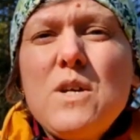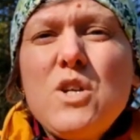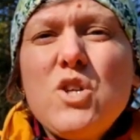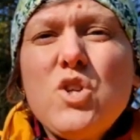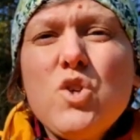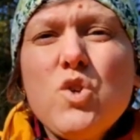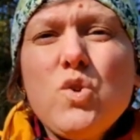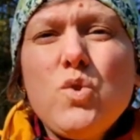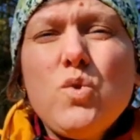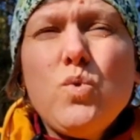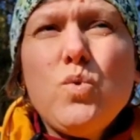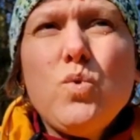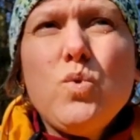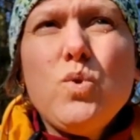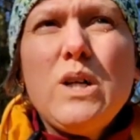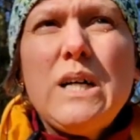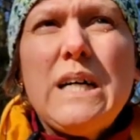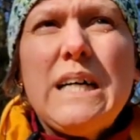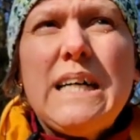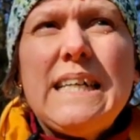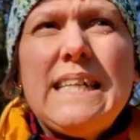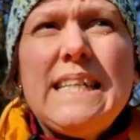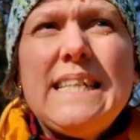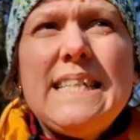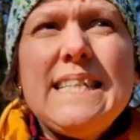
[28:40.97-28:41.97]
school
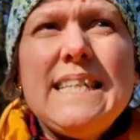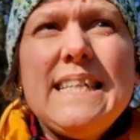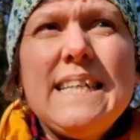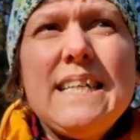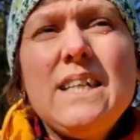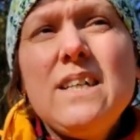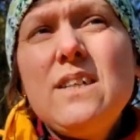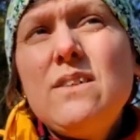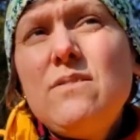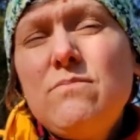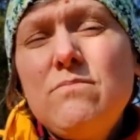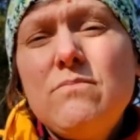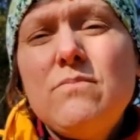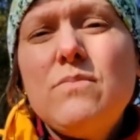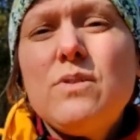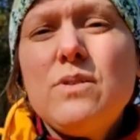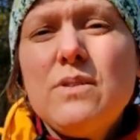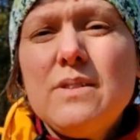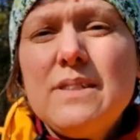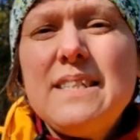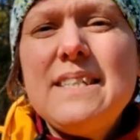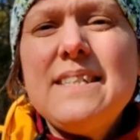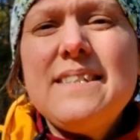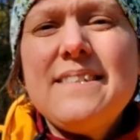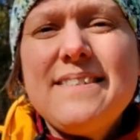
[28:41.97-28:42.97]
until,
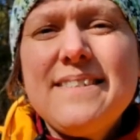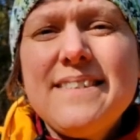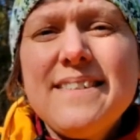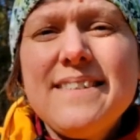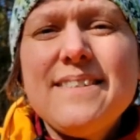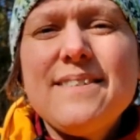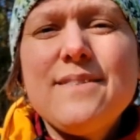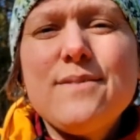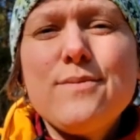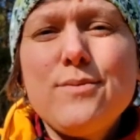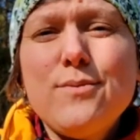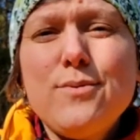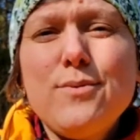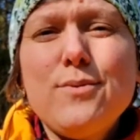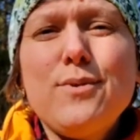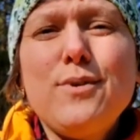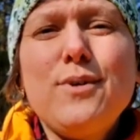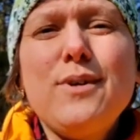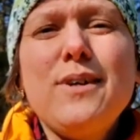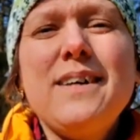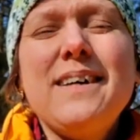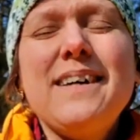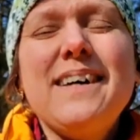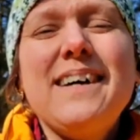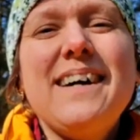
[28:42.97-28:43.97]
well, distance
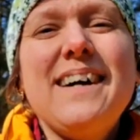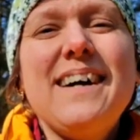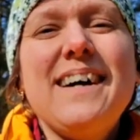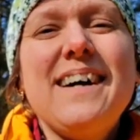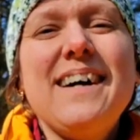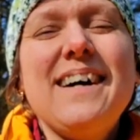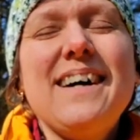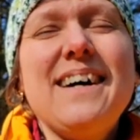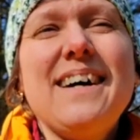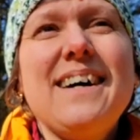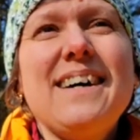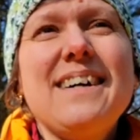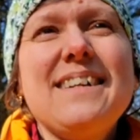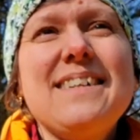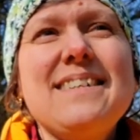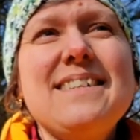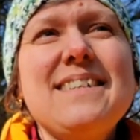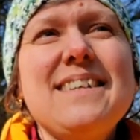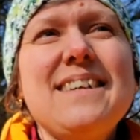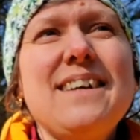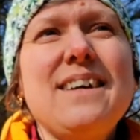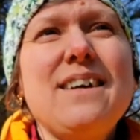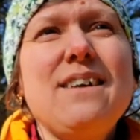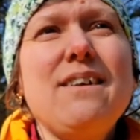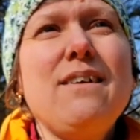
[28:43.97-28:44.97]
school,
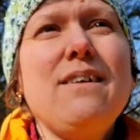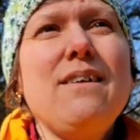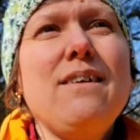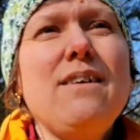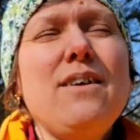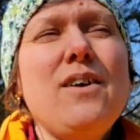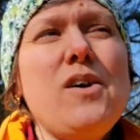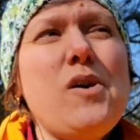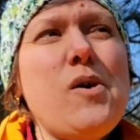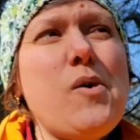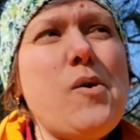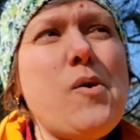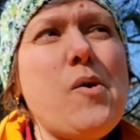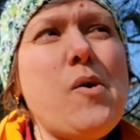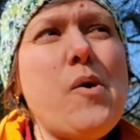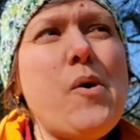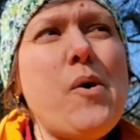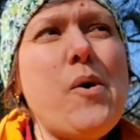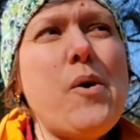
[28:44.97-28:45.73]
until